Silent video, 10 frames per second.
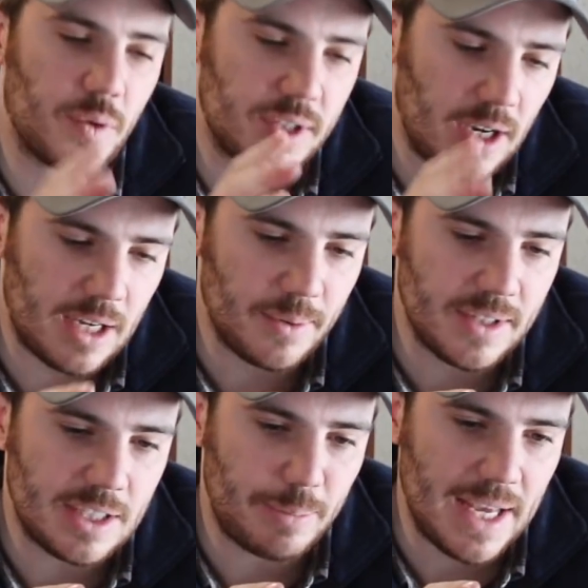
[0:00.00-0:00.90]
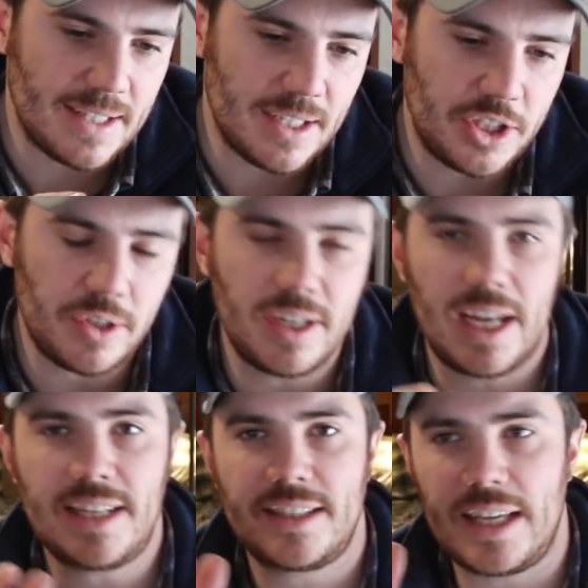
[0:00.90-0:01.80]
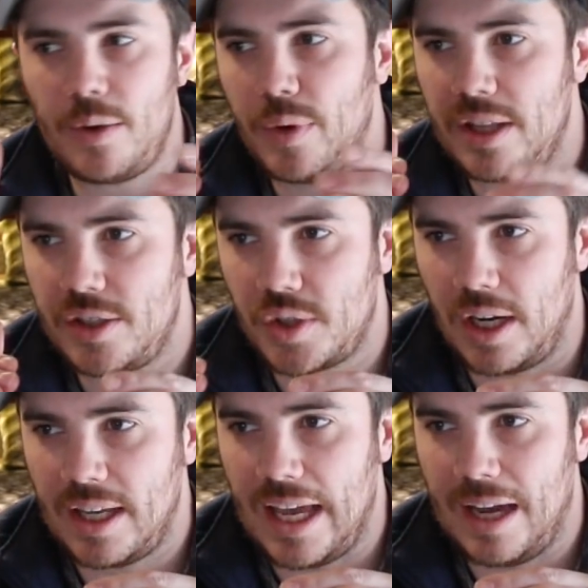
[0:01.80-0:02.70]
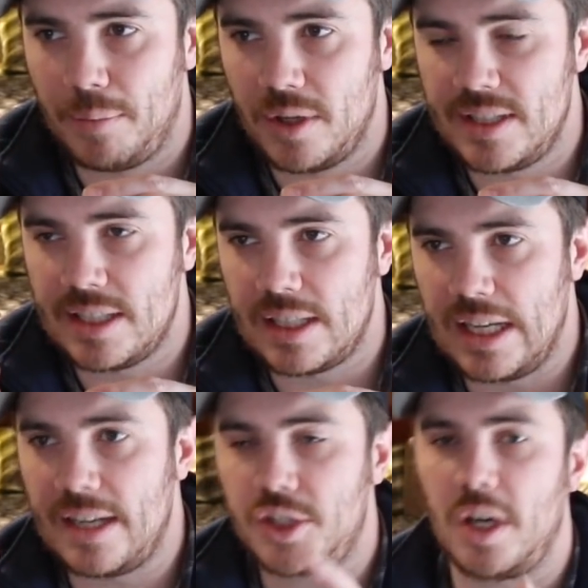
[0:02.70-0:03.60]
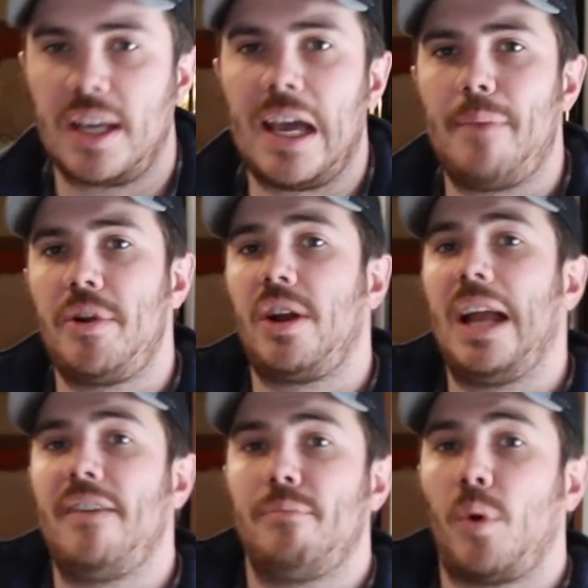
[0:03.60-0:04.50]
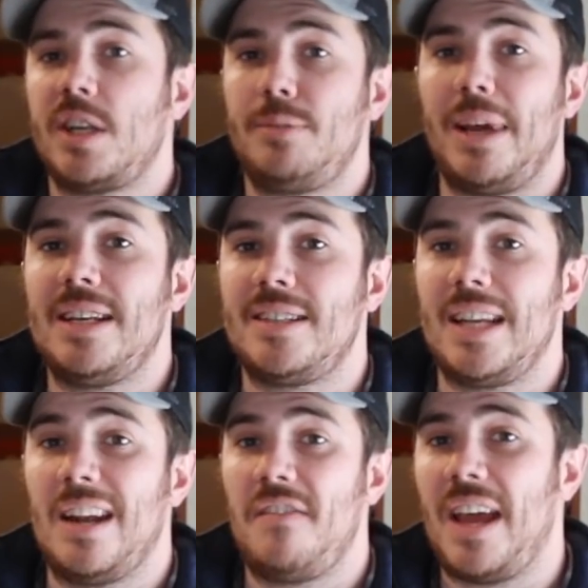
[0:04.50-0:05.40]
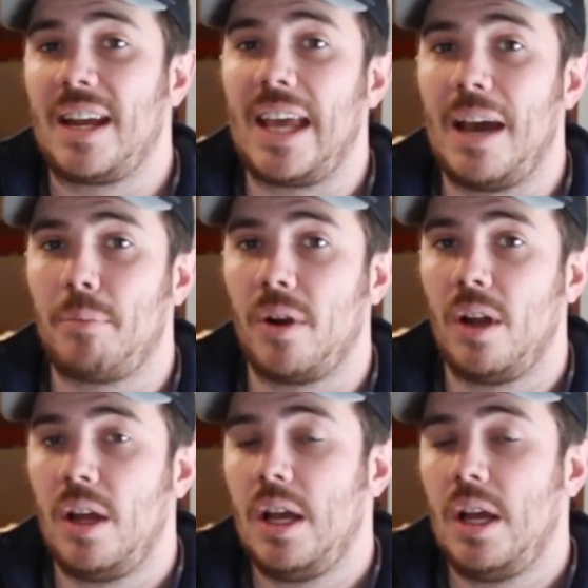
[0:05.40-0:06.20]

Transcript: if we're talking about the space issue, the nice thing with truck campers is in a truck camper, you're gonna have more space than in a van camper.